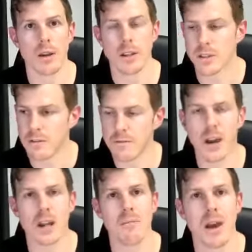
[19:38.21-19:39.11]
It's a
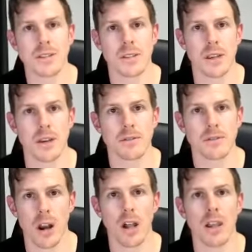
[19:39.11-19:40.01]
fucking amazing gift,
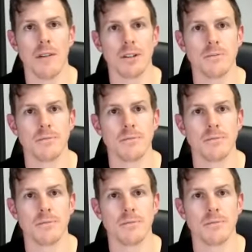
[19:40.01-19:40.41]
and I love it.